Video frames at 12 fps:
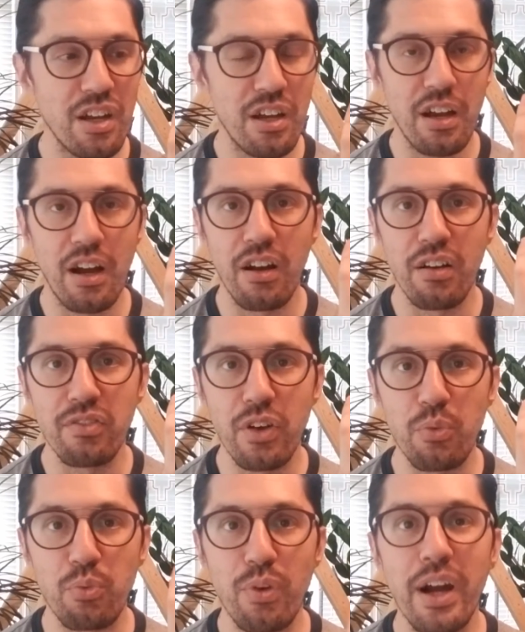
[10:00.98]

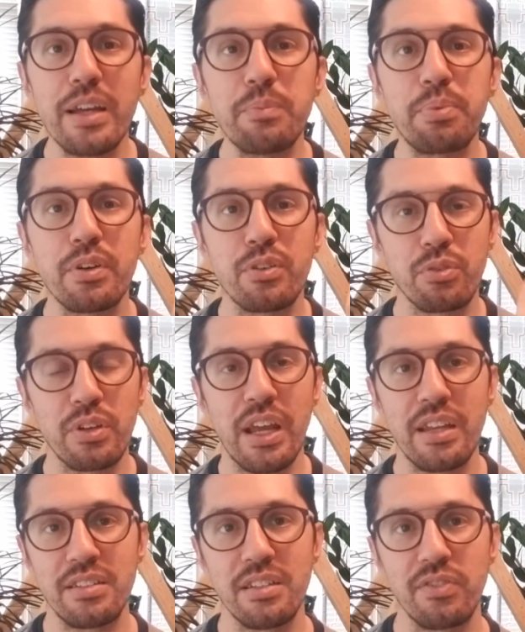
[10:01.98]
of ripe
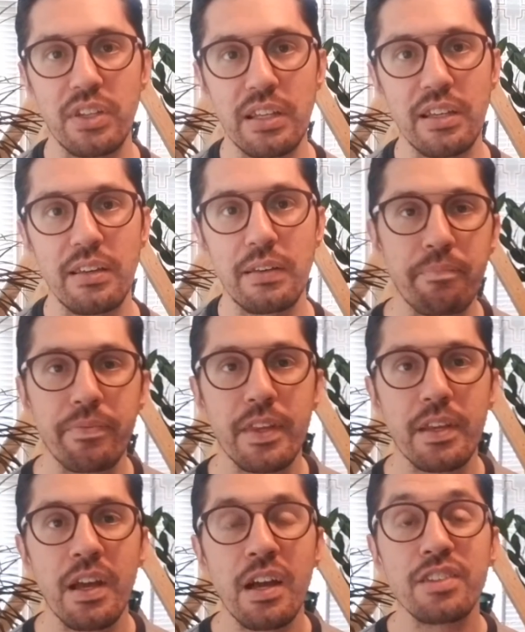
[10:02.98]
creativity.
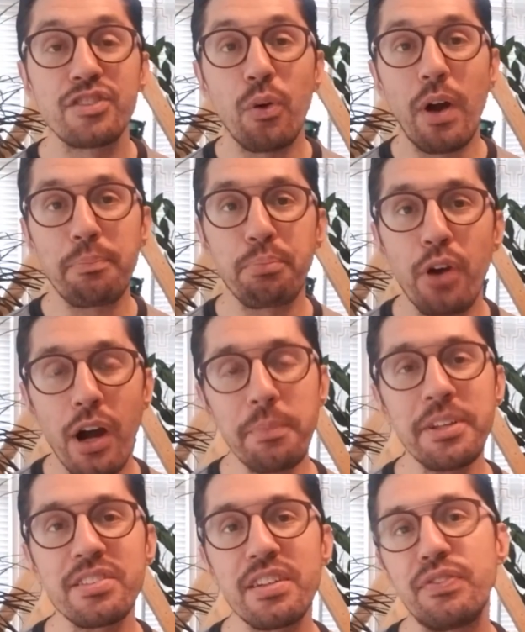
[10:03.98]
So I
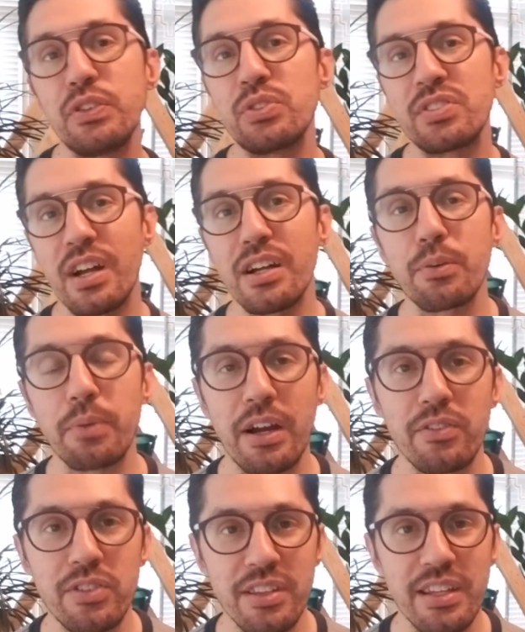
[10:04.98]
promised if you stuck
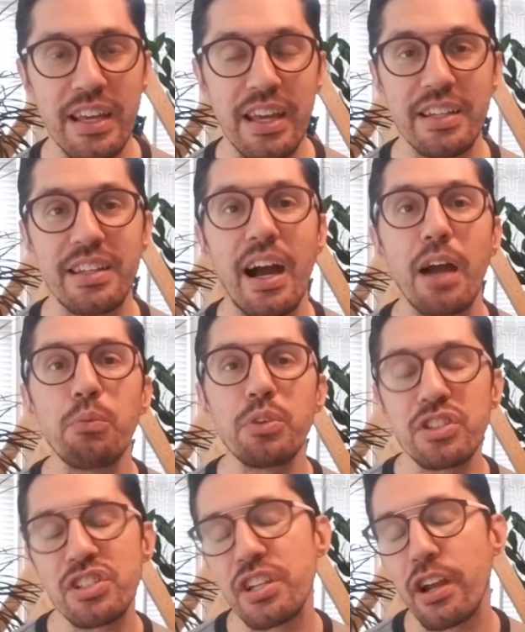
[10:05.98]
around to the end, I
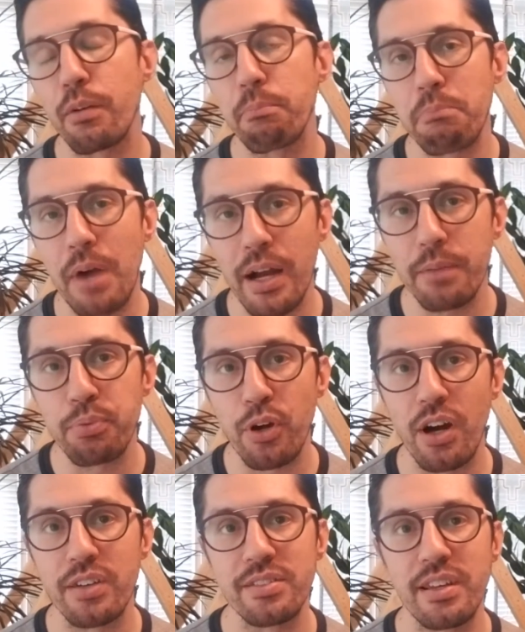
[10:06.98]
would share my
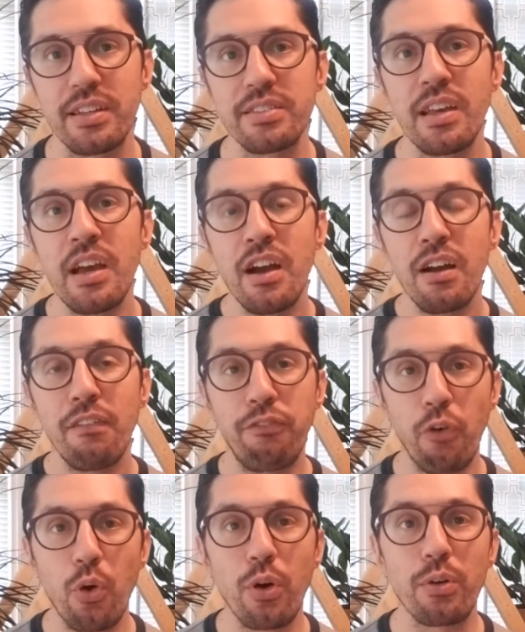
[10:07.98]
process
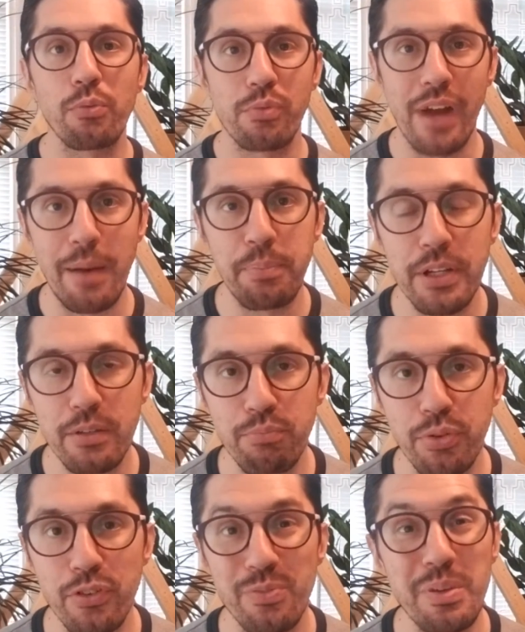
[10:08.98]
for rapid
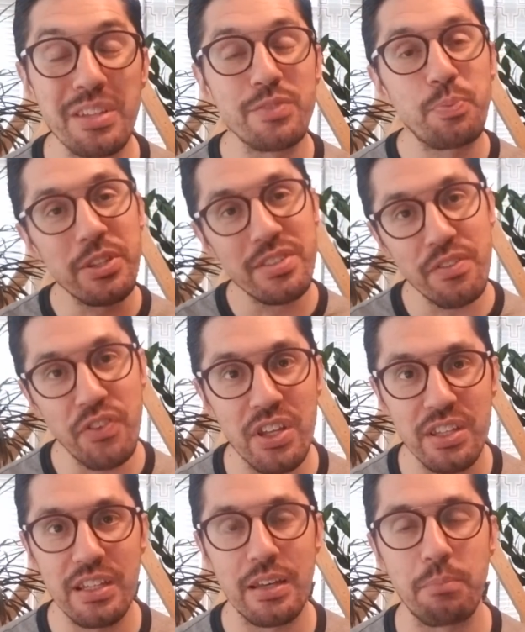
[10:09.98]
improvement,
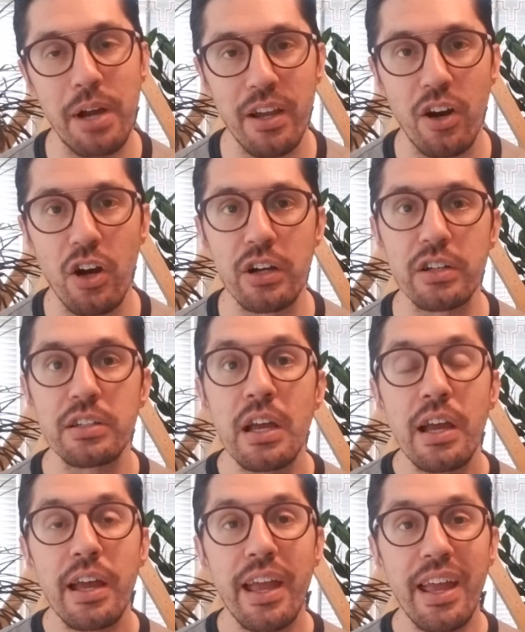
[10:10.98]
specifically in my art.
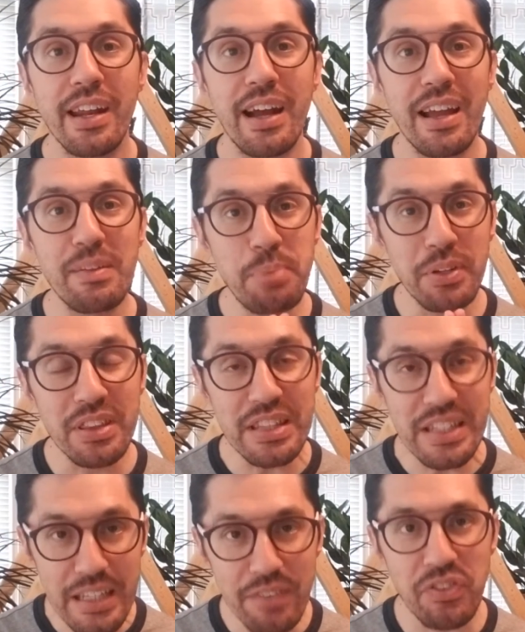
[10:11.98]
And I
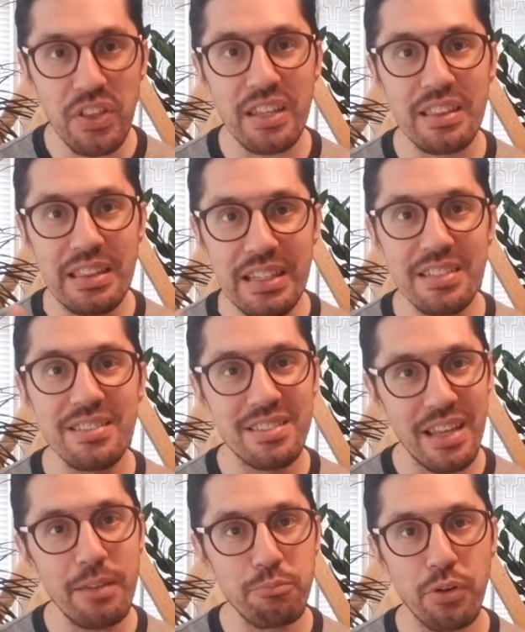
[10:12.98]
believe that this
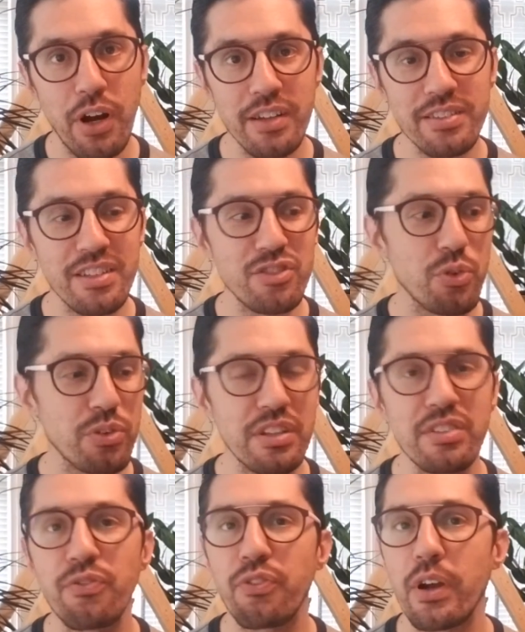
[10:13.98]
same process or
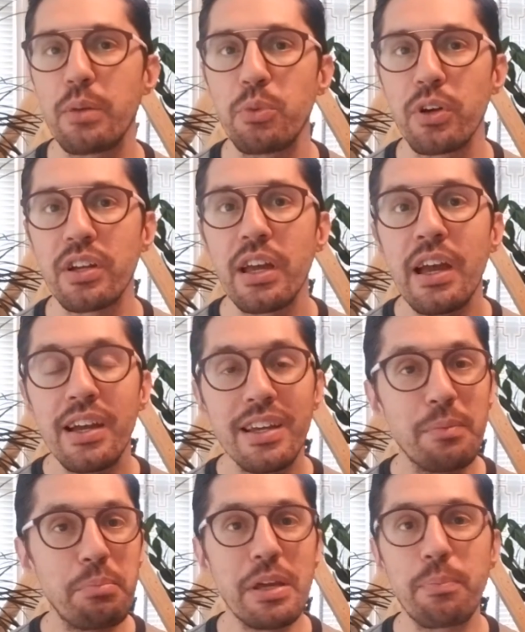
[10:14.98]
this framework
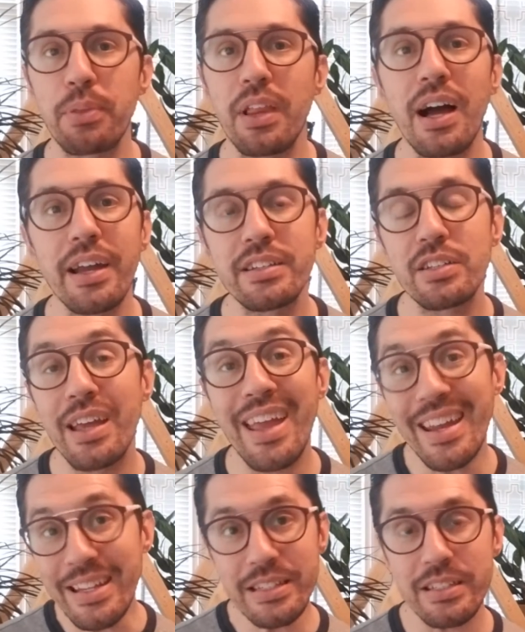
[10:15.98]
can be applied to
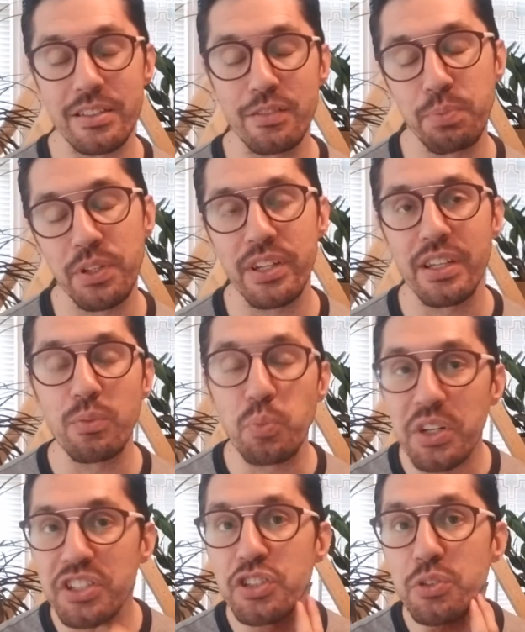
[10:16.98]
any discipline in
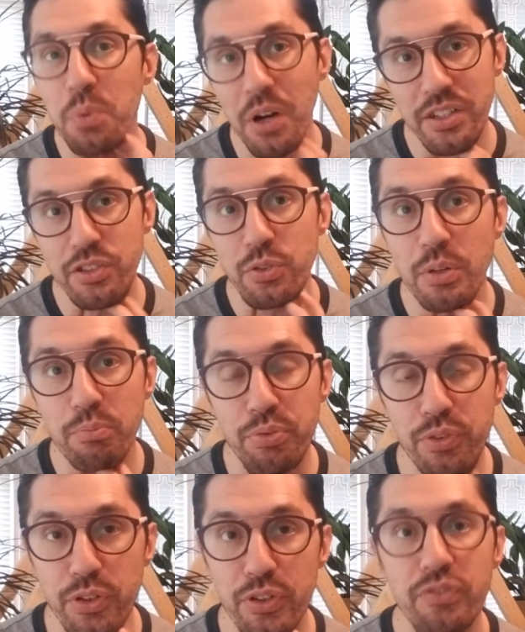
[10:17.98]
which you want to
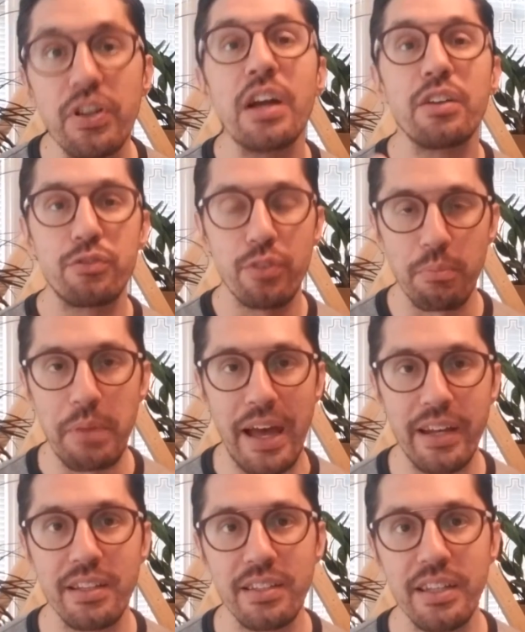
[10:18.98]
improve
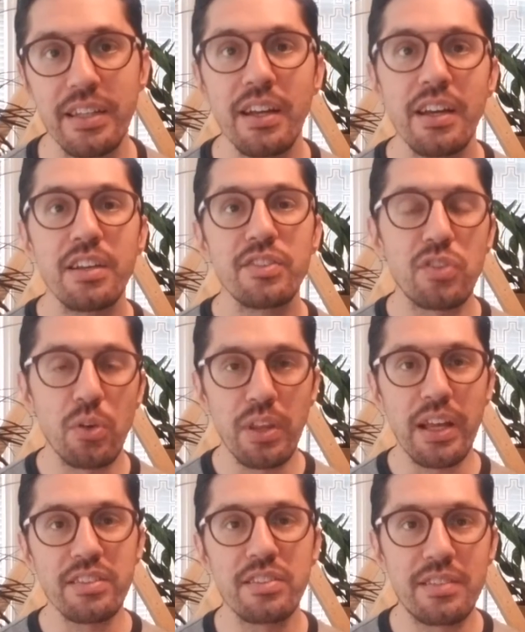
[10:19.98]
dramatically. So
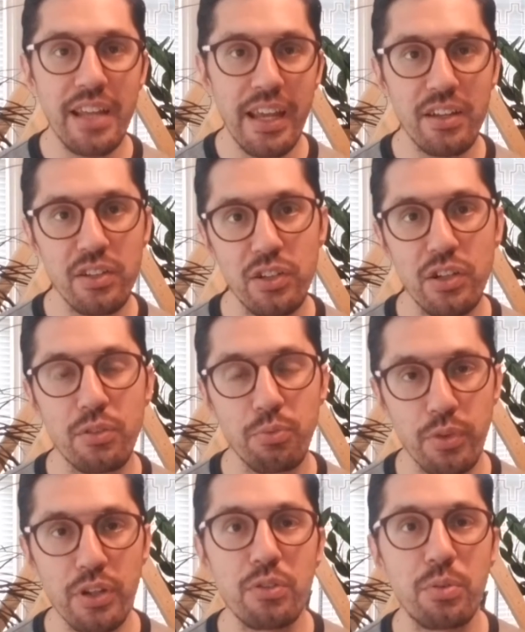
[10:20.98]
let's take a look
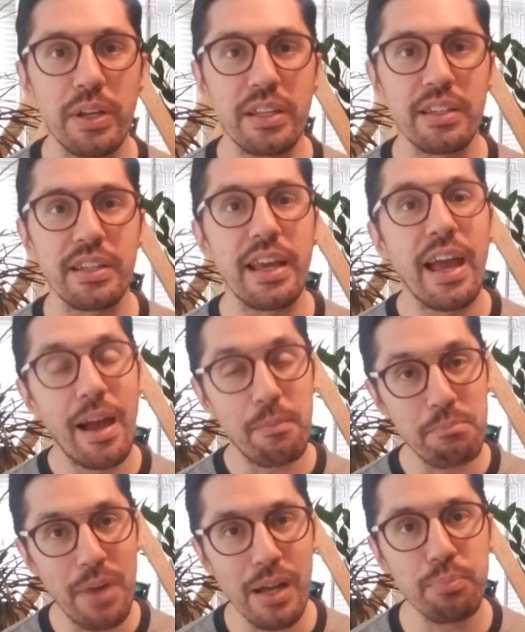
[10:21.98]
real quickly
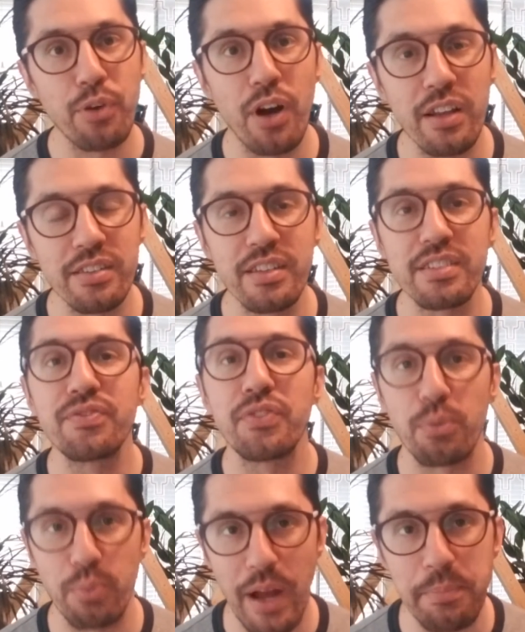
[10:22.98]
at my process for
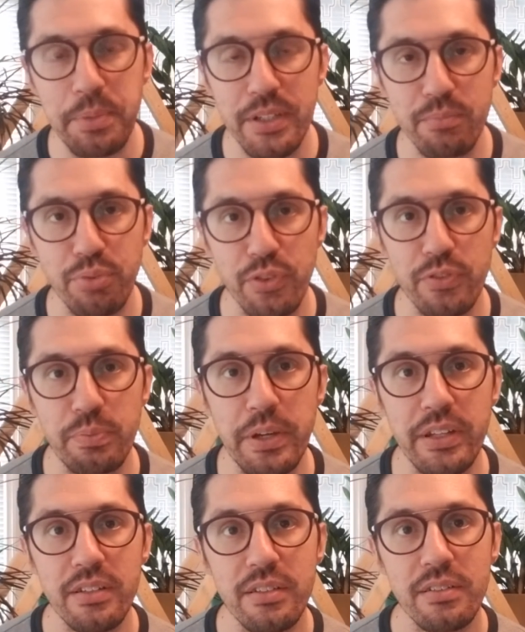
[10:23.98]
rapid improvement.
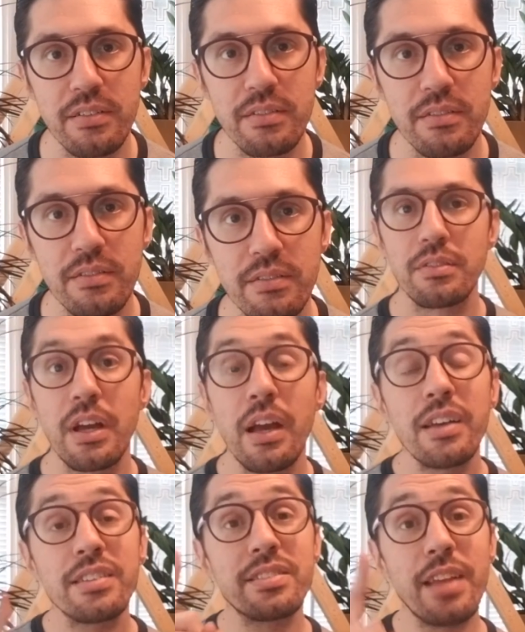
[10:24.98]

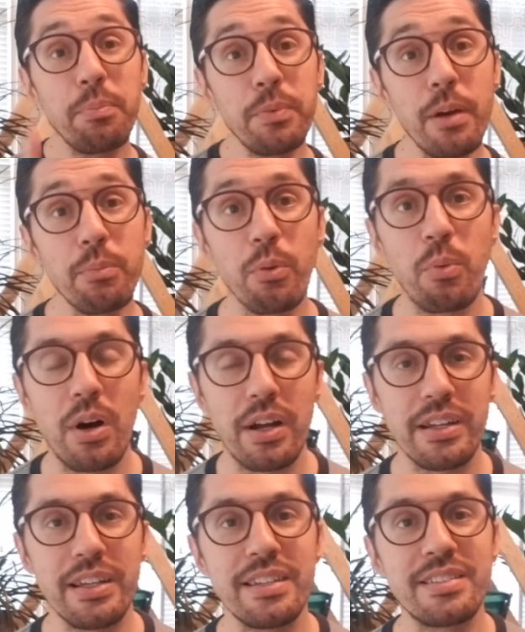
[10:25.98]
Step number one
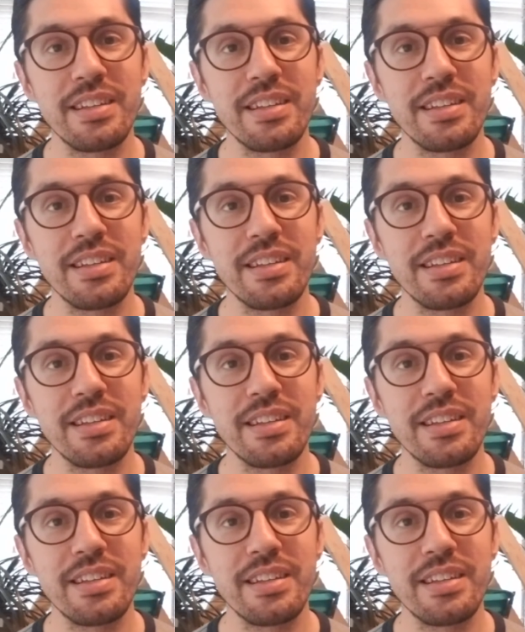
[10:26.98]
is to